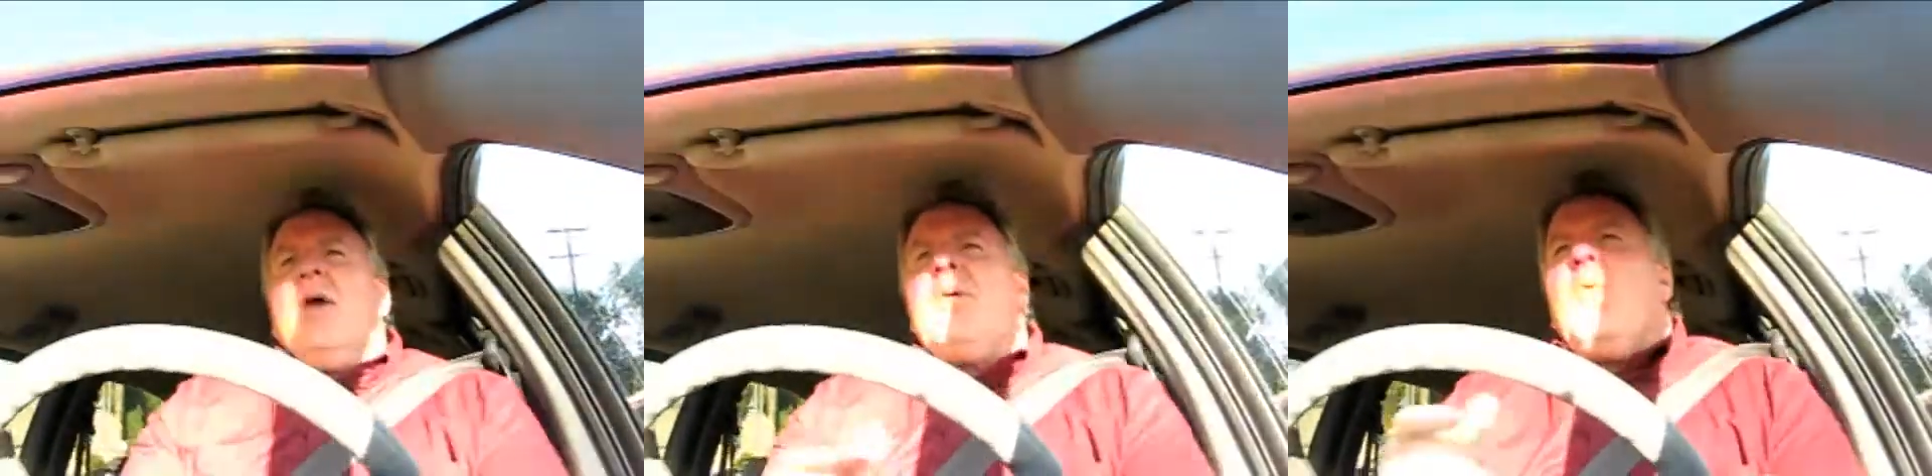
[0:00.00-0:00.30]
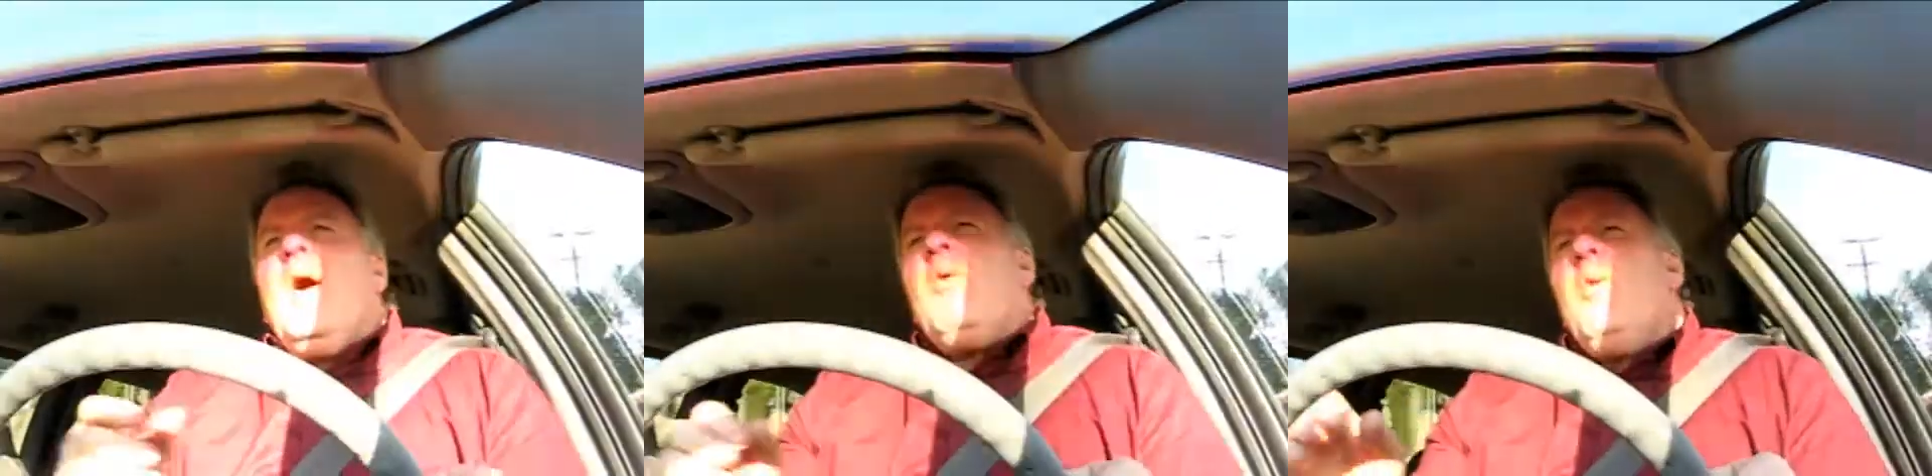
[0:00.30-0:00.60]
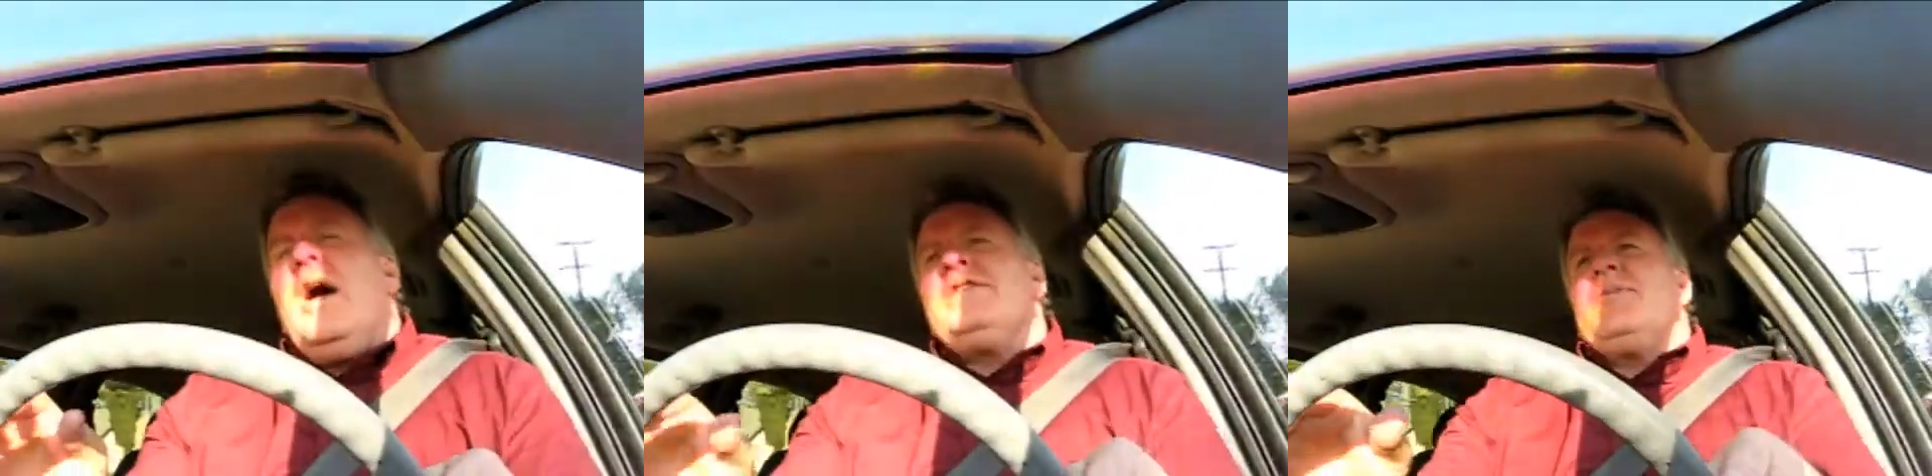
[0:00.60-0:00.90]
But what
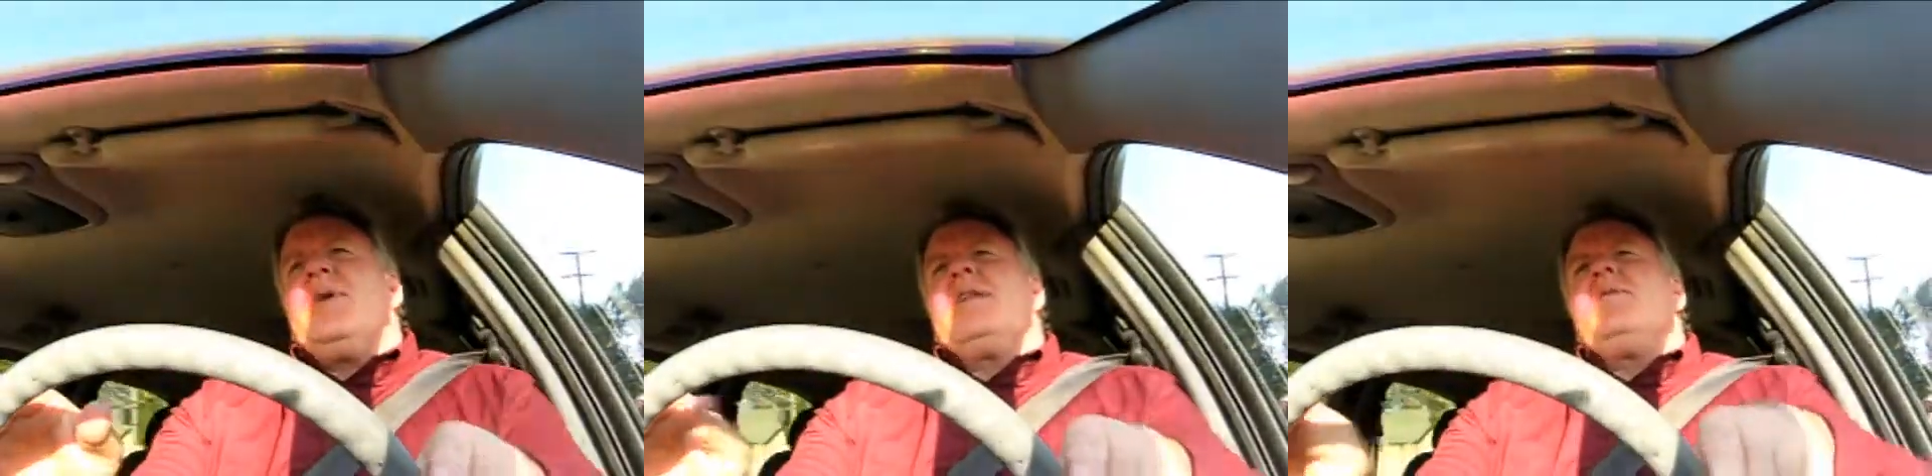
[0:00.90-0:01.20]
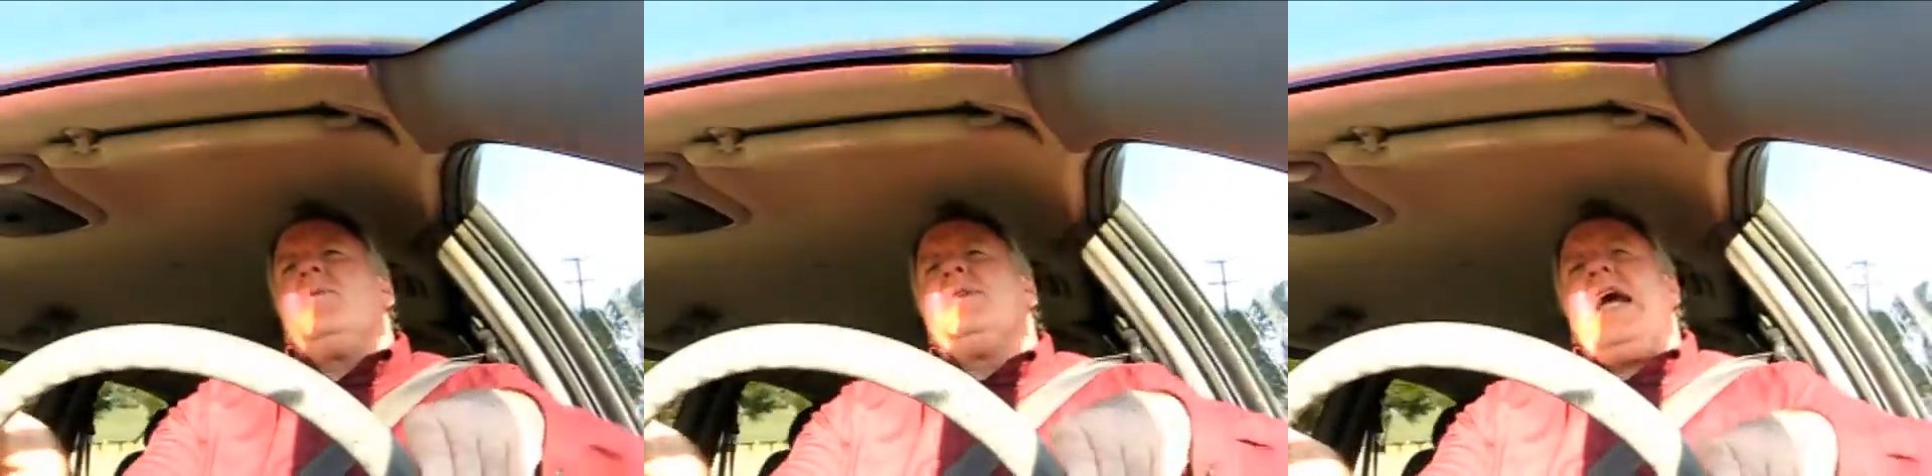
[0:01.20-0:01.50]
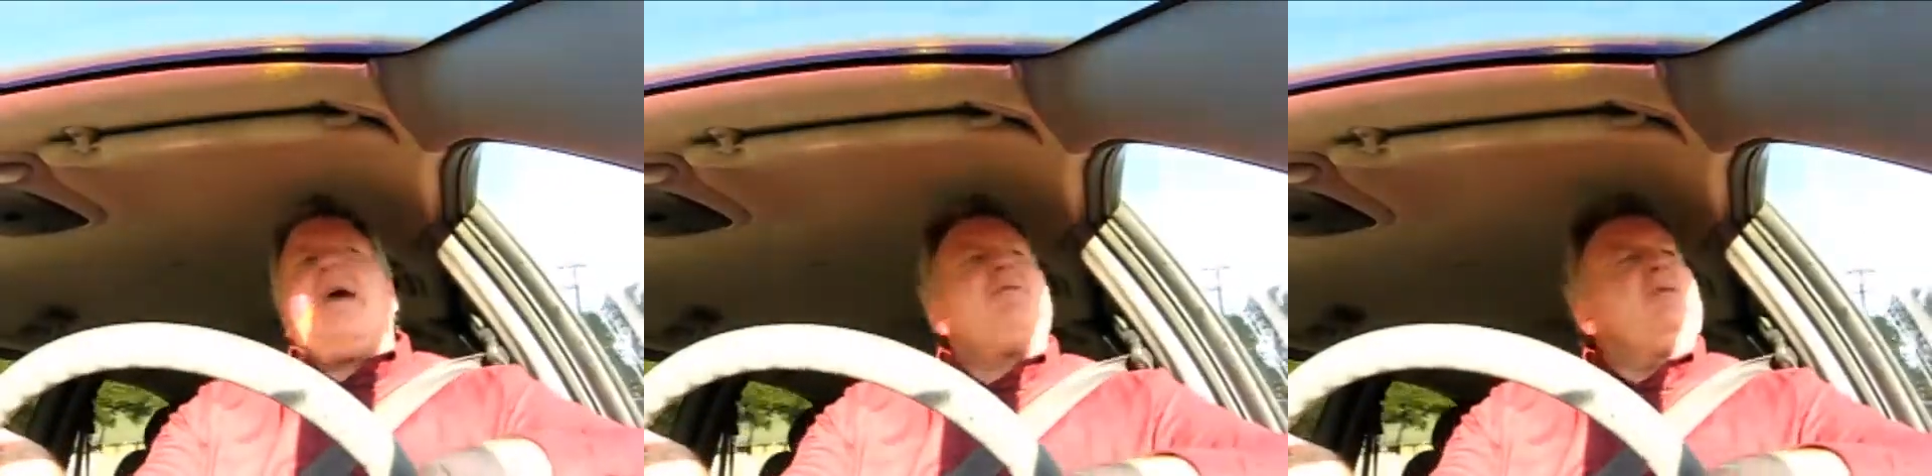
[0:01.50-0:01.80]
was surprising, what was
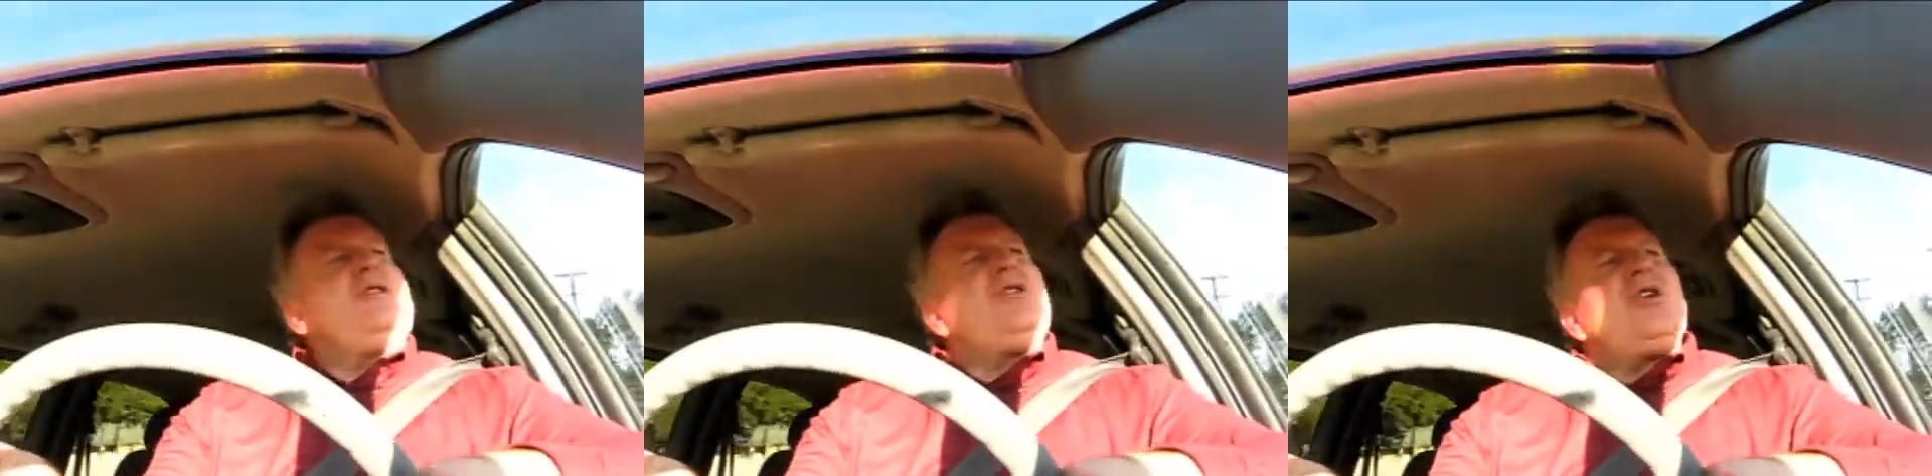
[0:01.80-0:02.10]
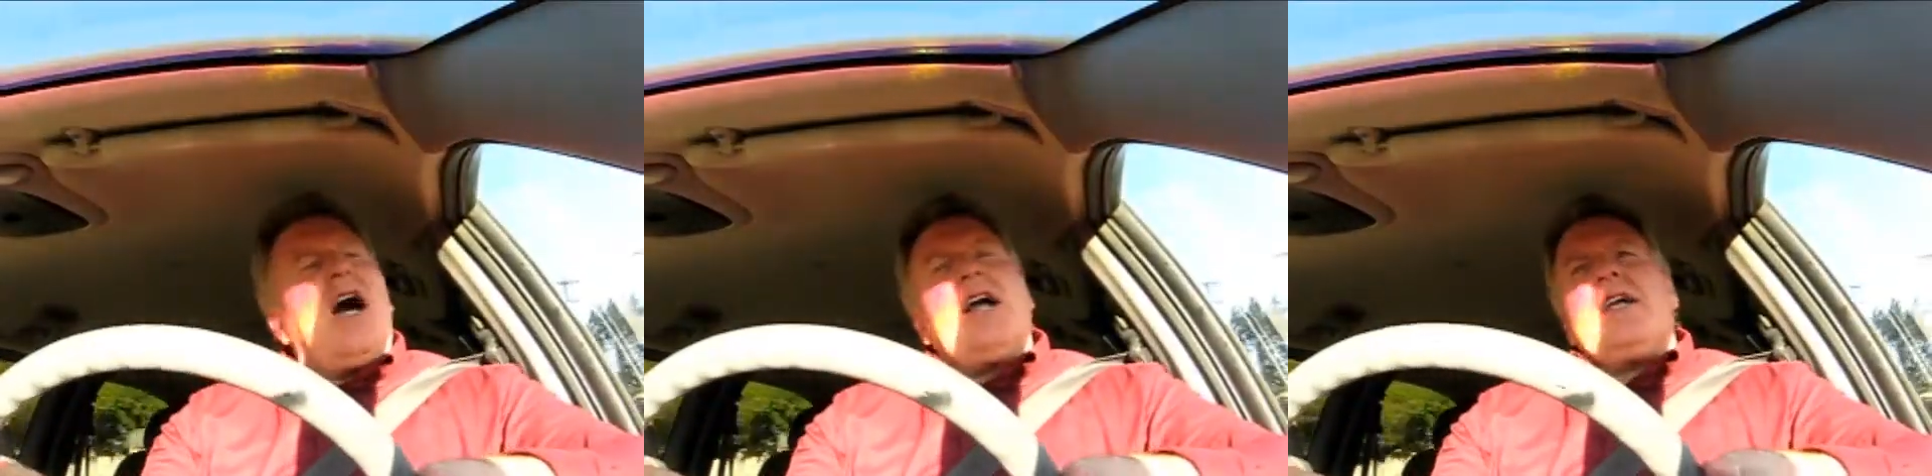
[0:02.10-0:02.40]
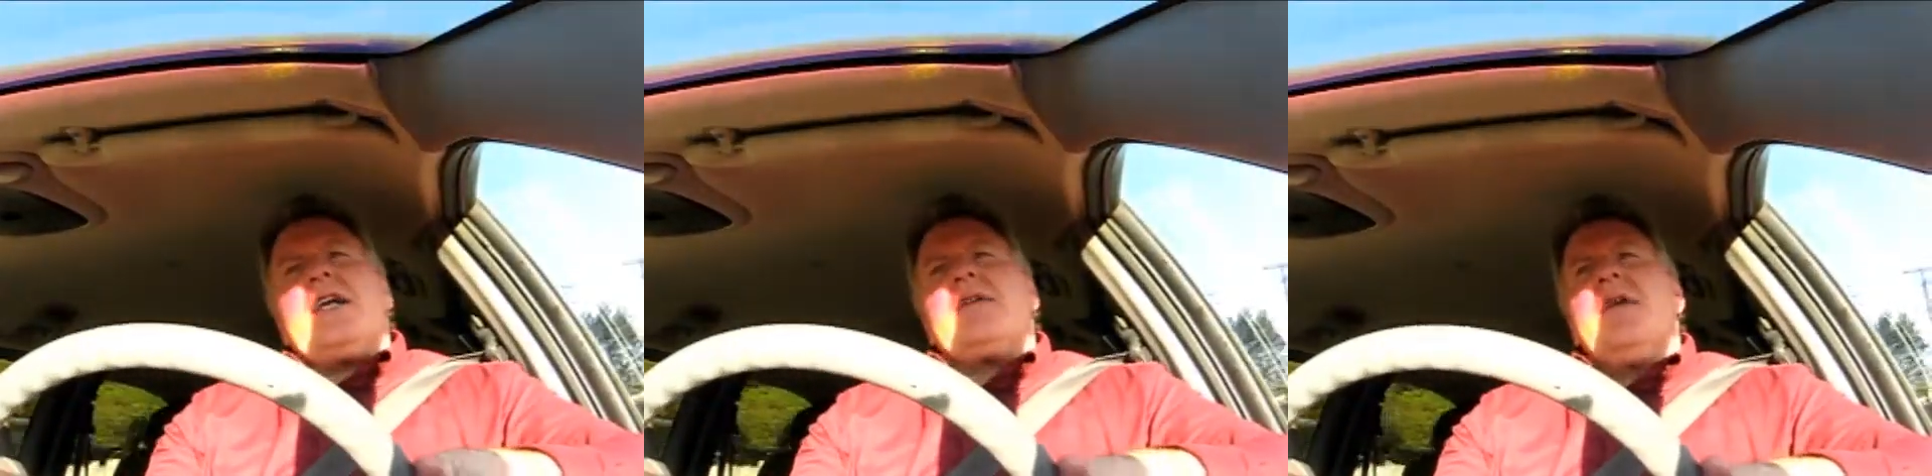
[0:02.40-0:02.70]
absolutely
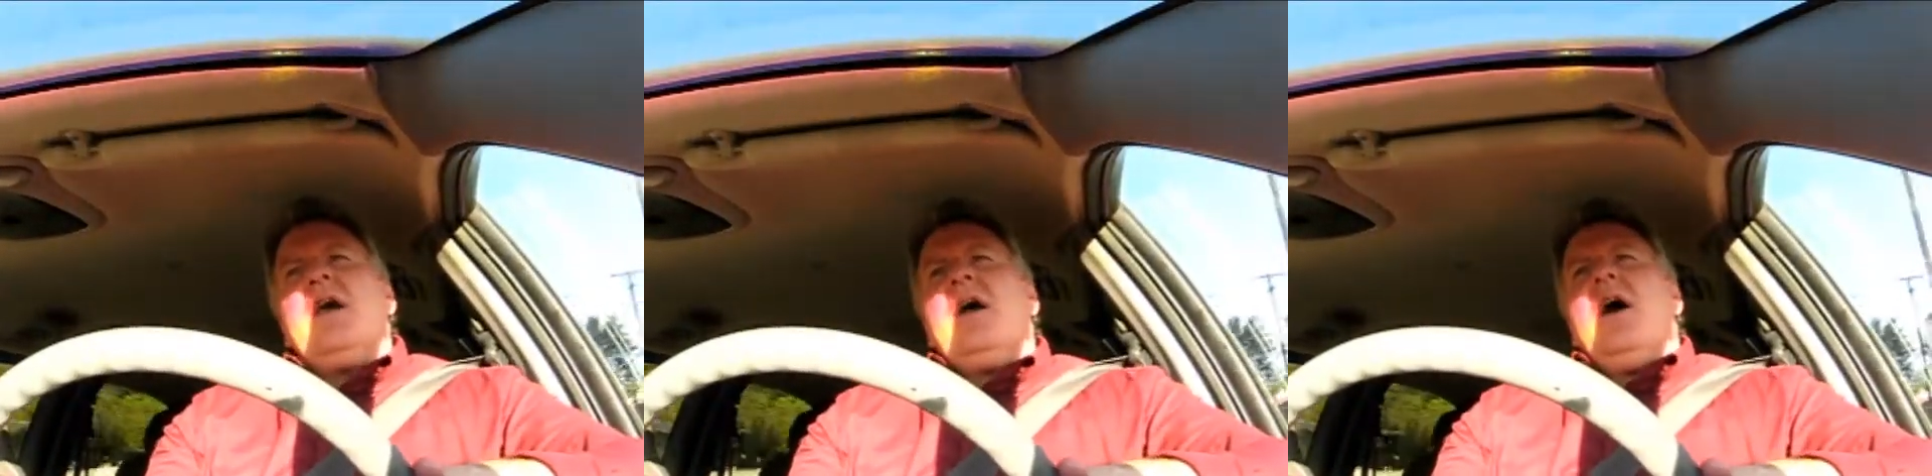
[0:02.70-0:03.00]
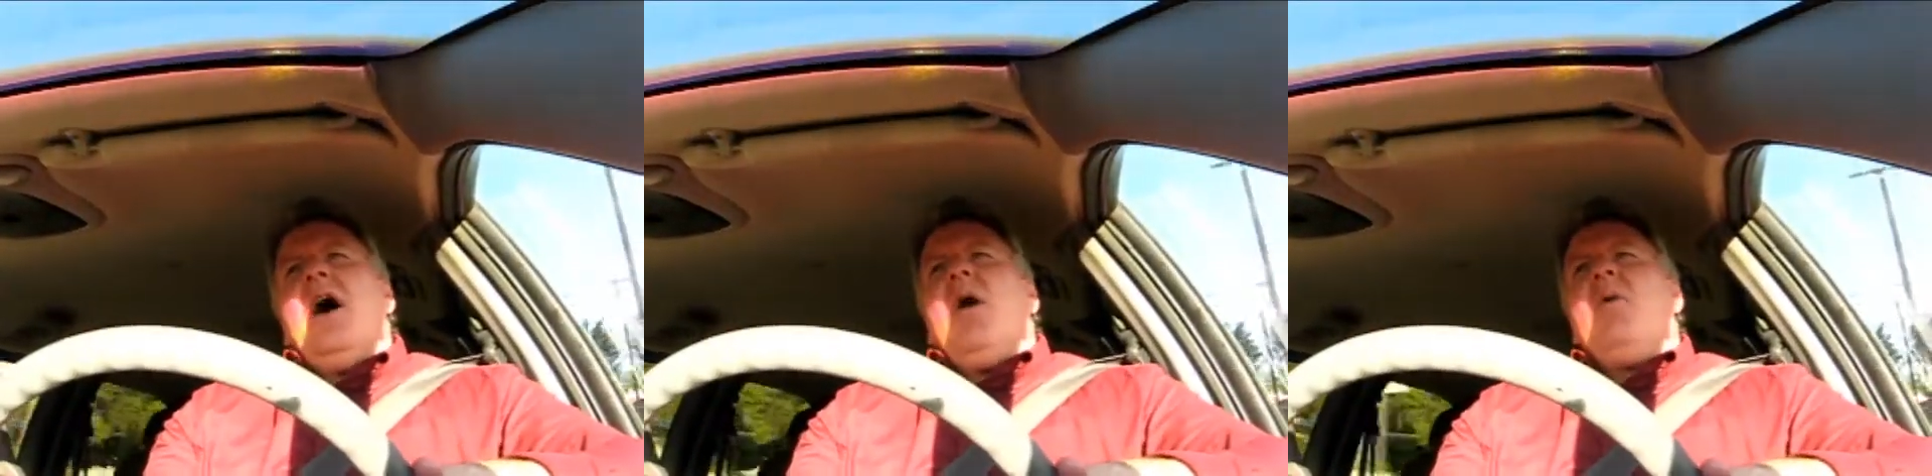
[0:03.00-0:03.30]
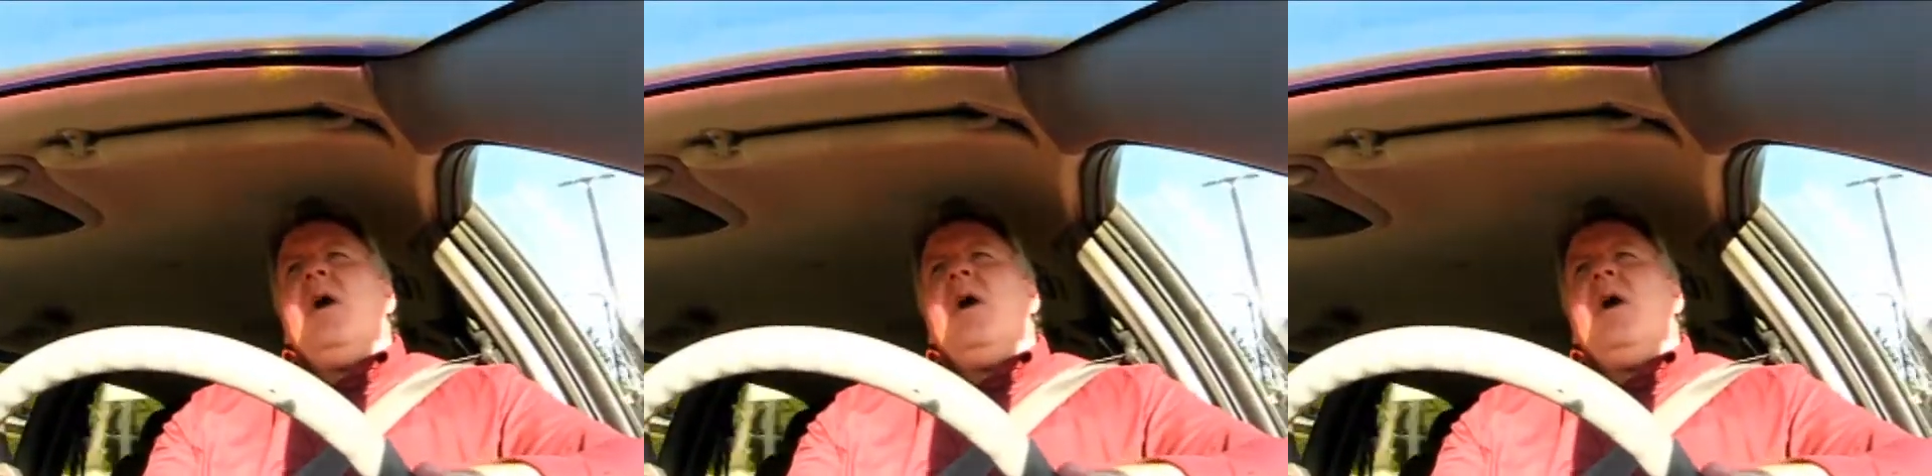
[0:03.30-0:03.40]
shocking,